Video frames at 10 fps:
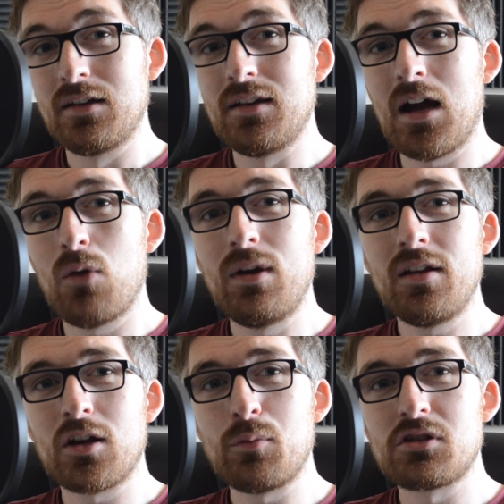Now, when
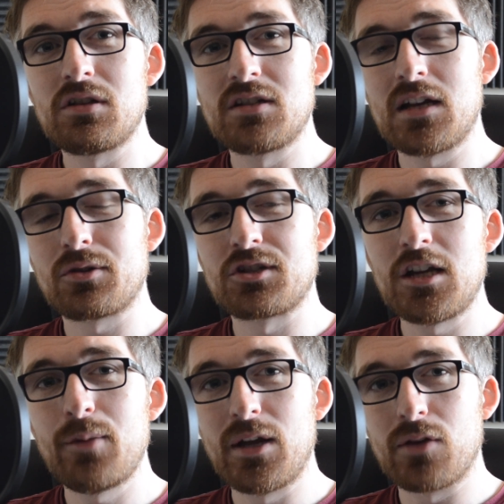it comes to the
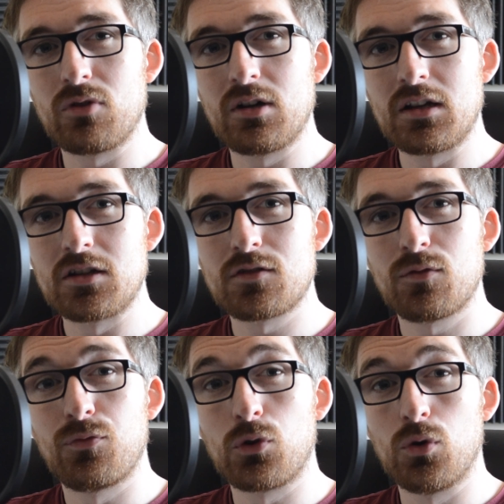DLC being
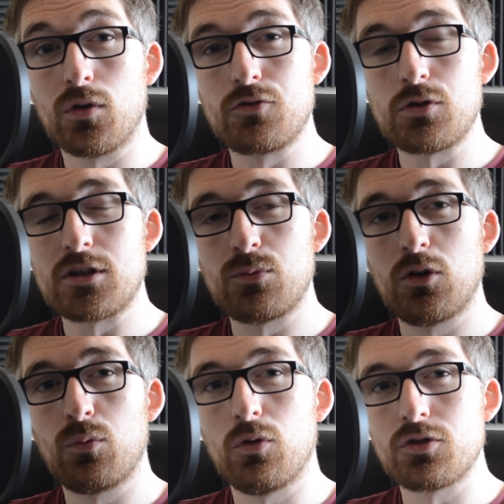released for Call of Duty
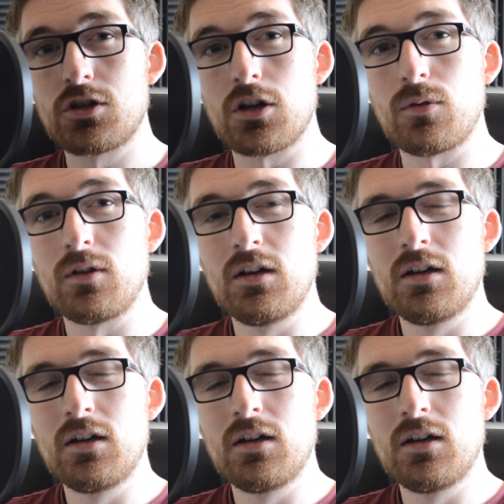World War II,